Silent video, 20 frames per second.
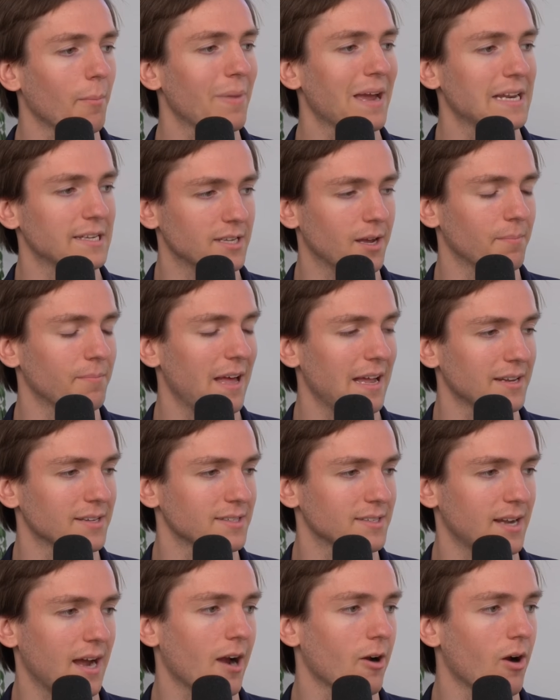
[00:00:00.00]
banged up that
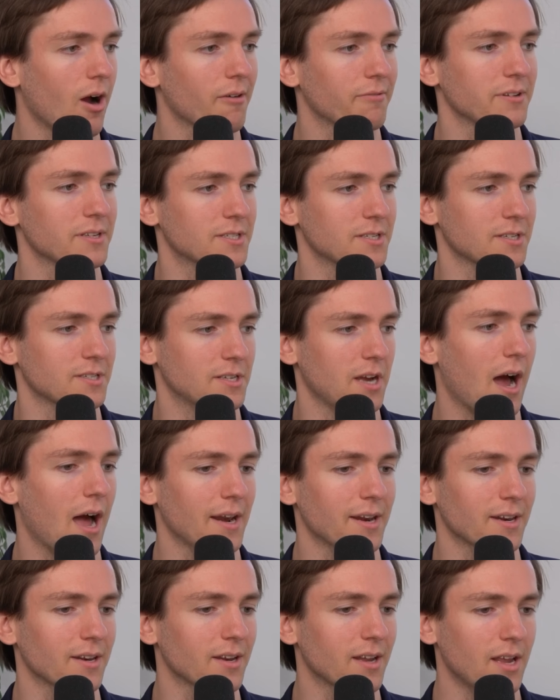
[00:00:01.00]
entire offense has
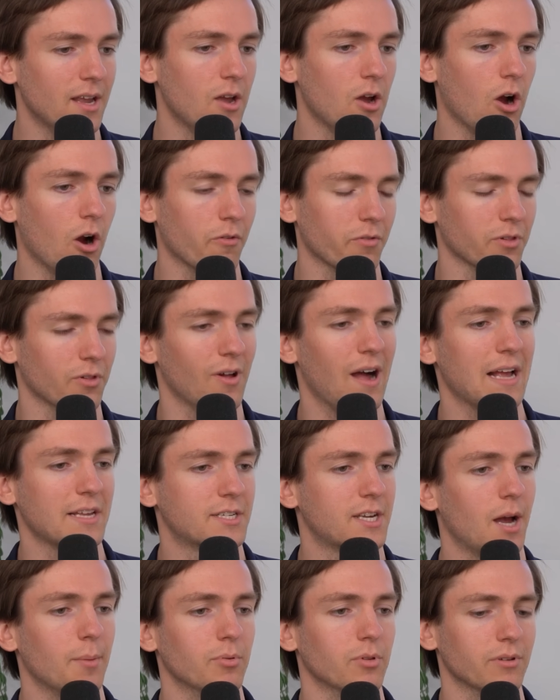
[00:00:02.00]
gotten over the
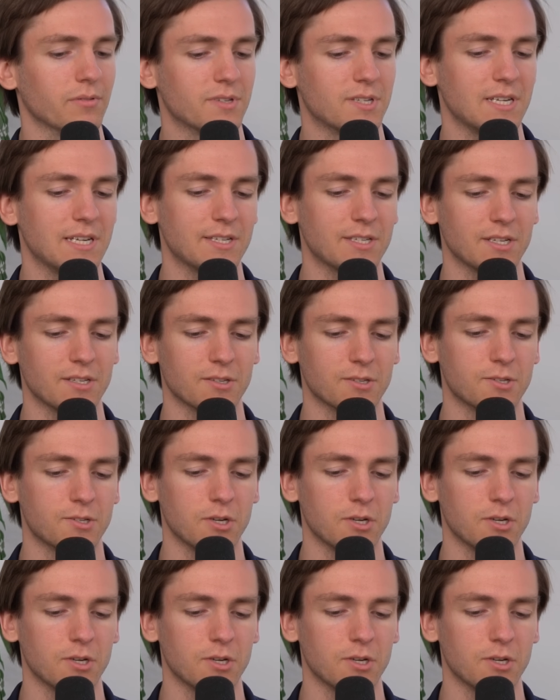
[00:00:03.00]
last couple of seasons.